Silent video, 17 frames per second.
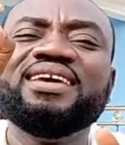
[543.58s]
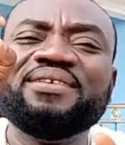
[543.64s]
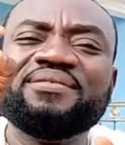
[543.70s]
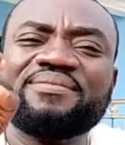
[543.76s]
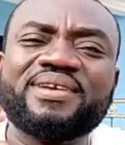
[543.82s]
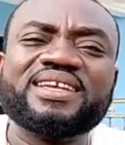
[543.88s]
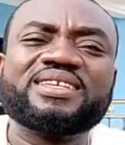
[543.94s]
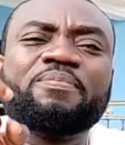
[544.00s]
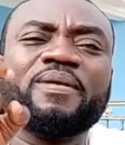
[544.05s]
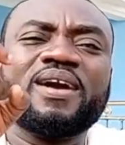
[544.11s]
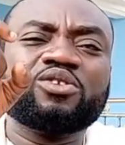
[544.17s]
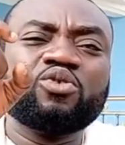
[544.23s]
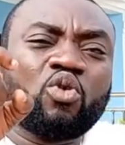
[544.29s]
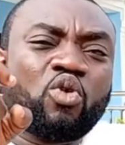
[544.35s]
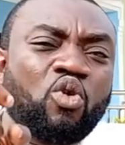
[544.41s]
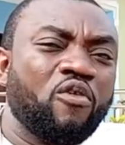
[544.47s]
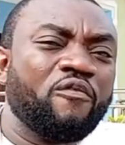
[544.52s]
in
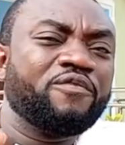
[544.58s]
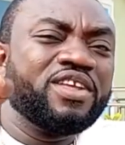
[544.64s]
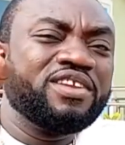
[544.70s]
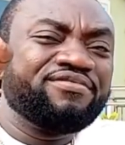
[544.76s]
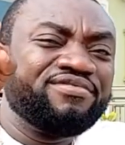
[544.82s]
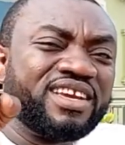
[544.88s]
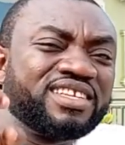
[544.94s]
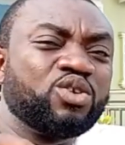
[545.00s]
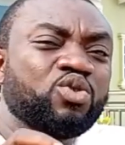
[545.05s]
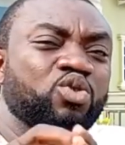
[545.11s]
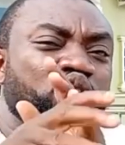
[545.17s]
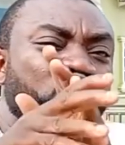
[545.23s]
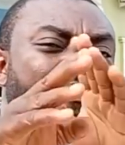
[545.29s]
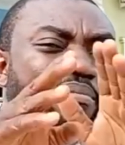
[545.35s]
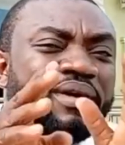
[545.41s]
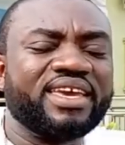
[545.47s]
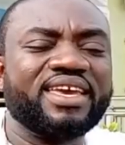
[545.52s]
respect to conflict
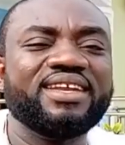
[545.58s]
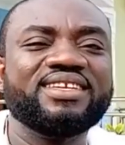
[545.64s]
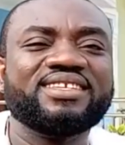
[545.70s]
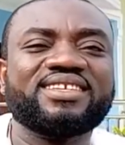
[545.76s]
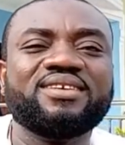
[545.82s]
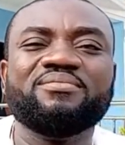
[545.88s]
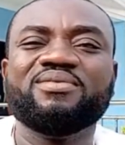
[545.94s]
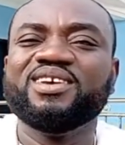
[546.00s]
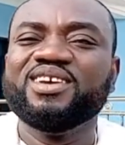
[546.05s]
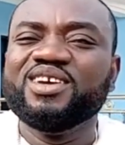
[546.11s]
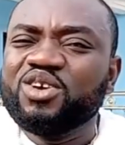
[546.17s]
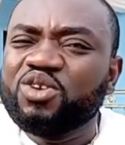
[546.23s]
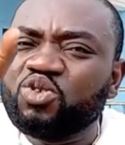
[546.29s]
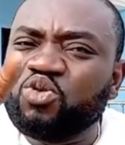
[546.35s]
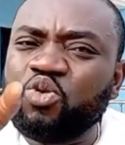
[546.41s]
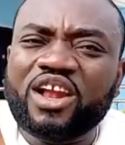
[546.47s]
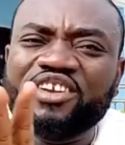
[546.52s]
resolution mechanism
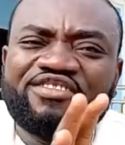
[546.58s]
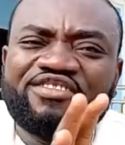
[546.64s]
to